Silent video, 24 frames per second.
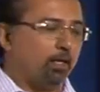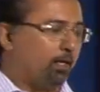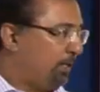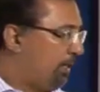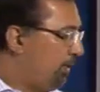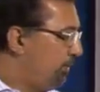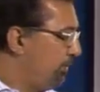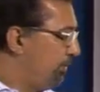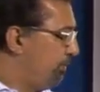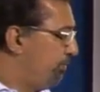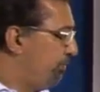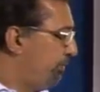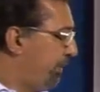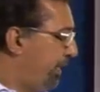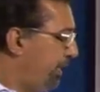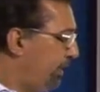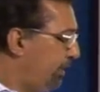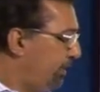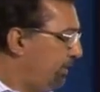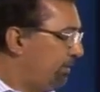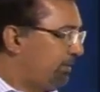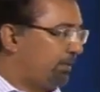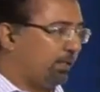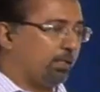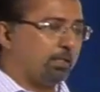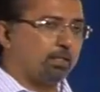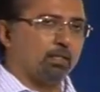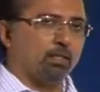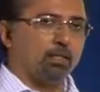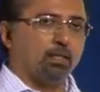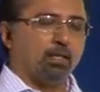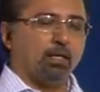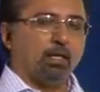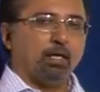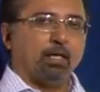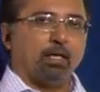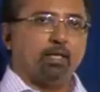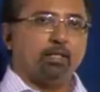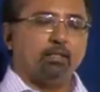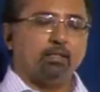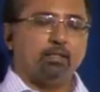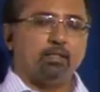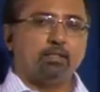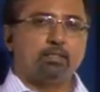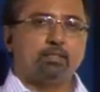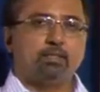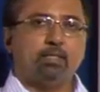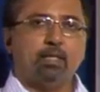Now the final thing in
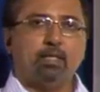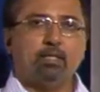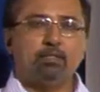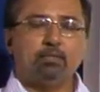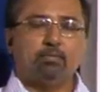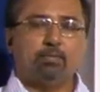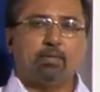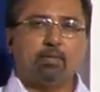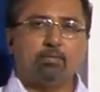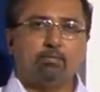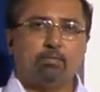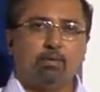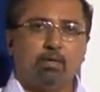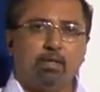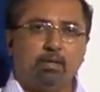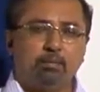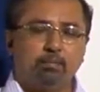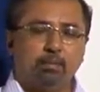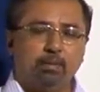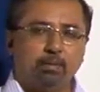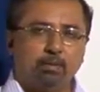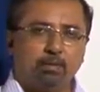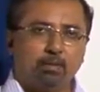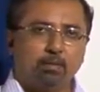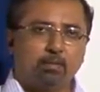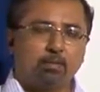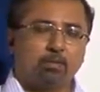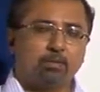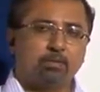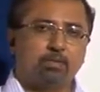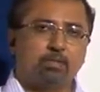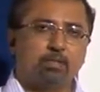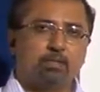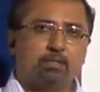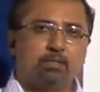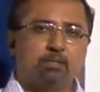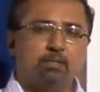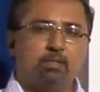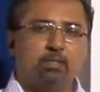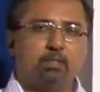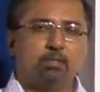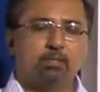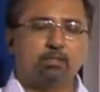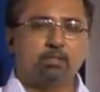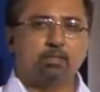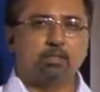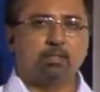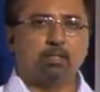these days of environmental
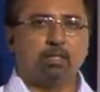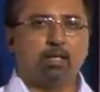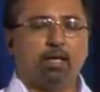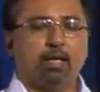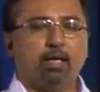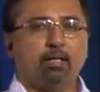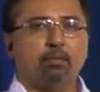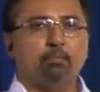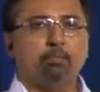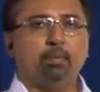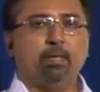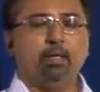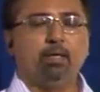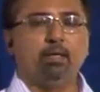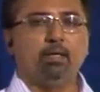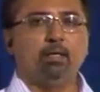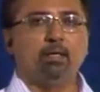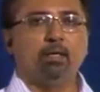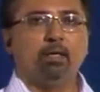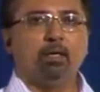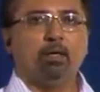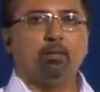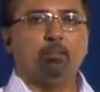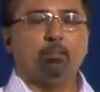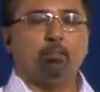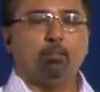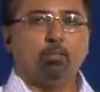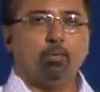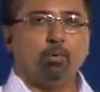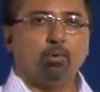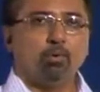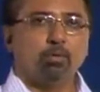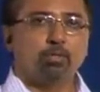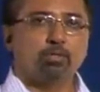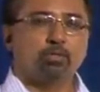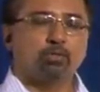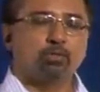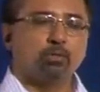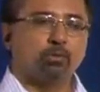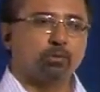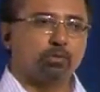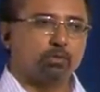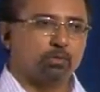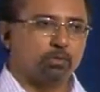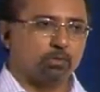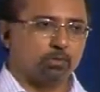consciousness and being more so